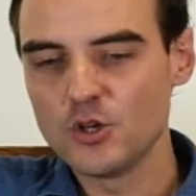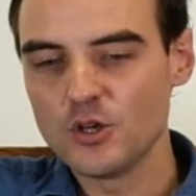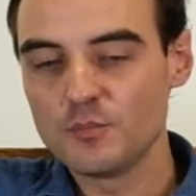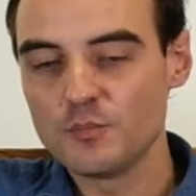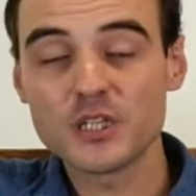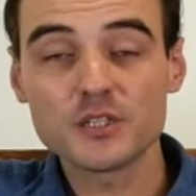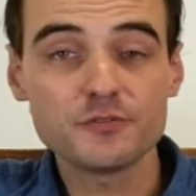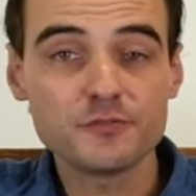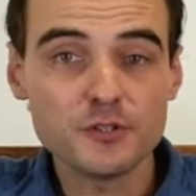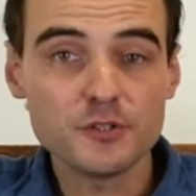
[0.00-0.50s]

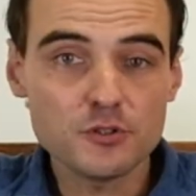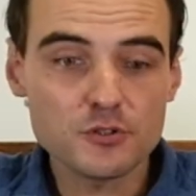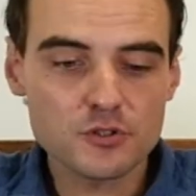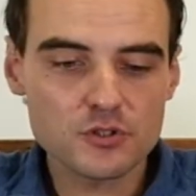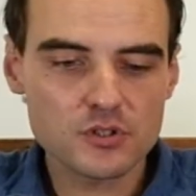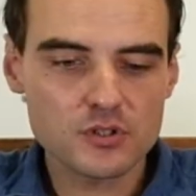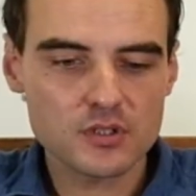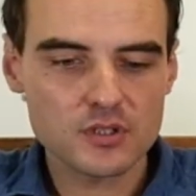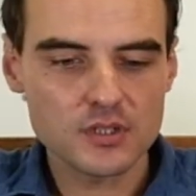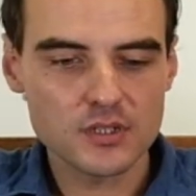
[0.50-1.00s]
But
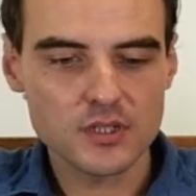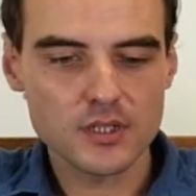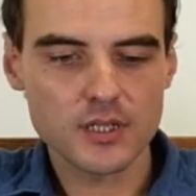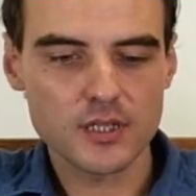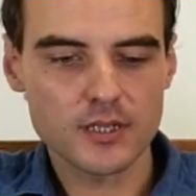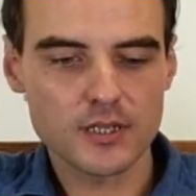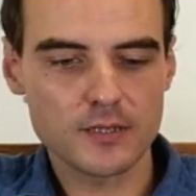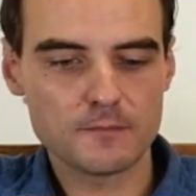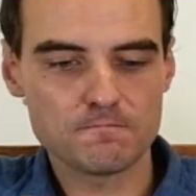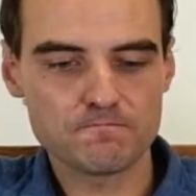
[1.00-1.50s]
first,
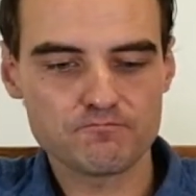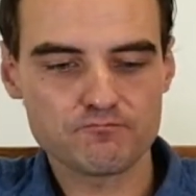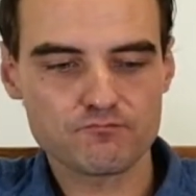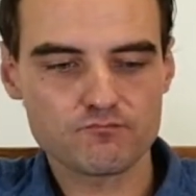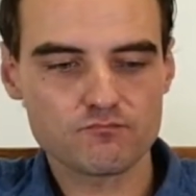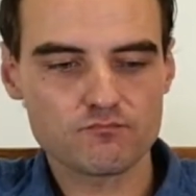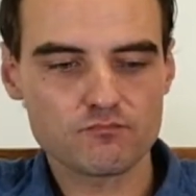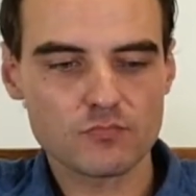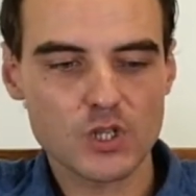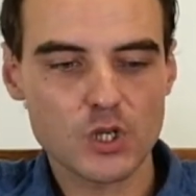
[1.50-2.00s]

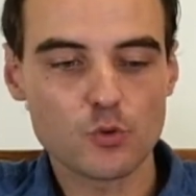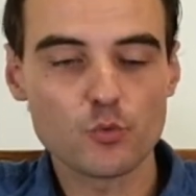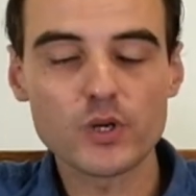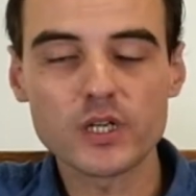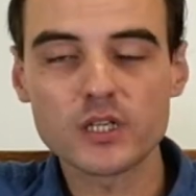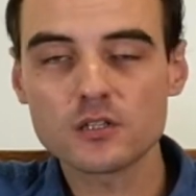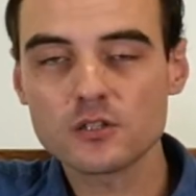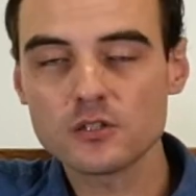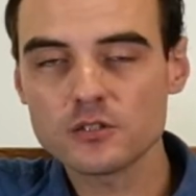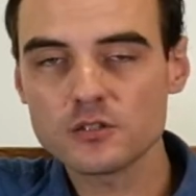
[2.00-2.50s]
we
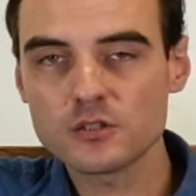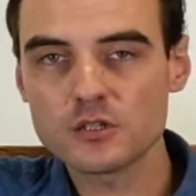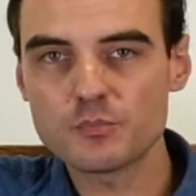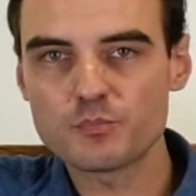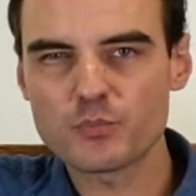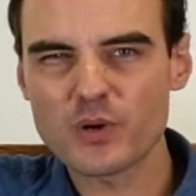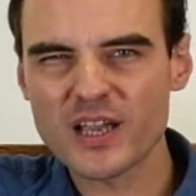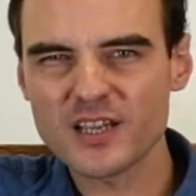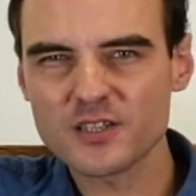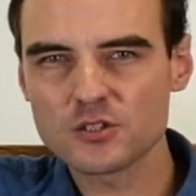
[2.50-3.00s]
include the
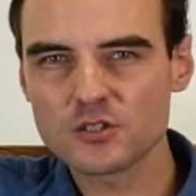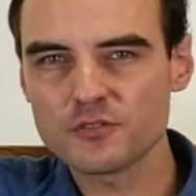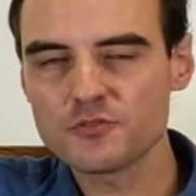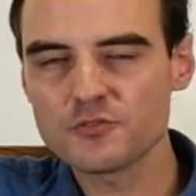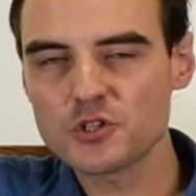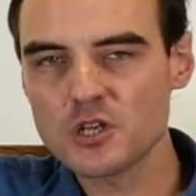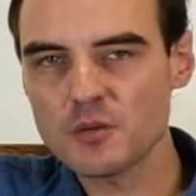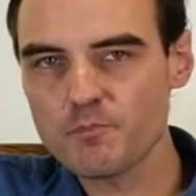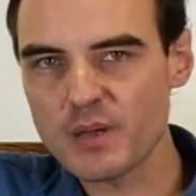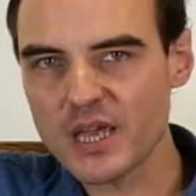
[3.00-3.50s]
price of
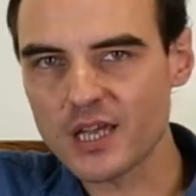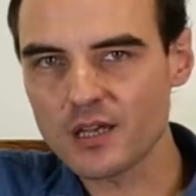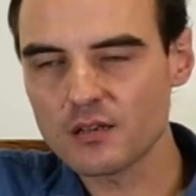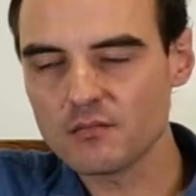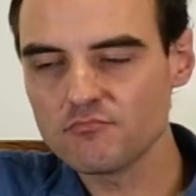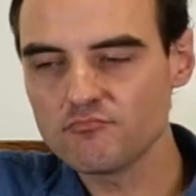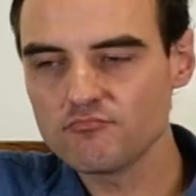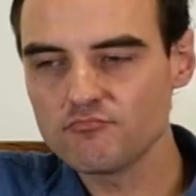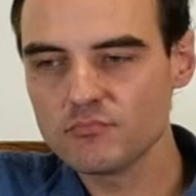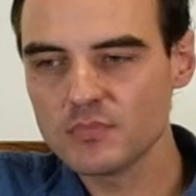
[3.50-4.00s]
shipping
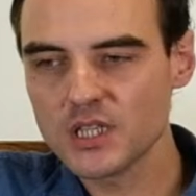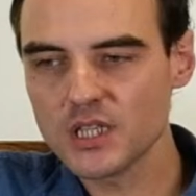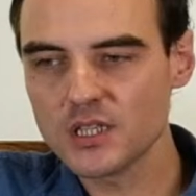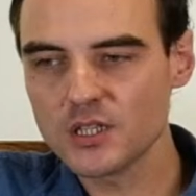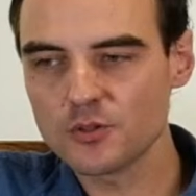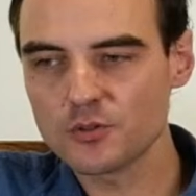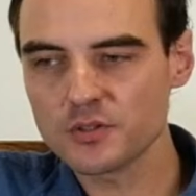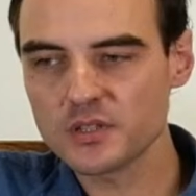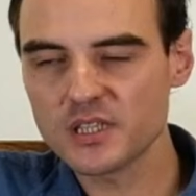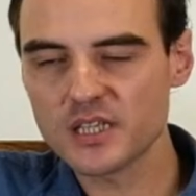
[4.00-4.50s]
in
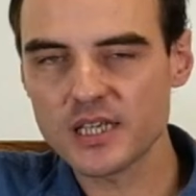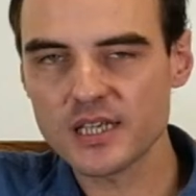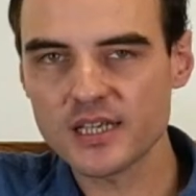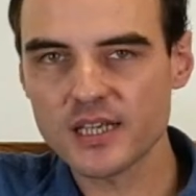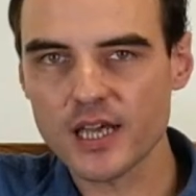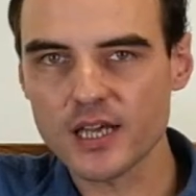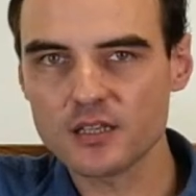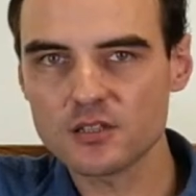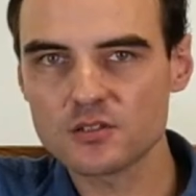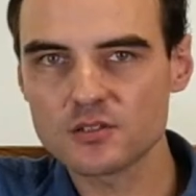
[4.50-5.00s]
our tea
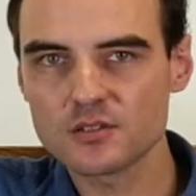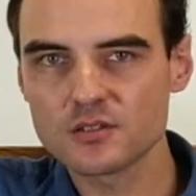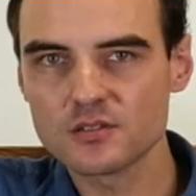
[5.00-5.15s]
cakes.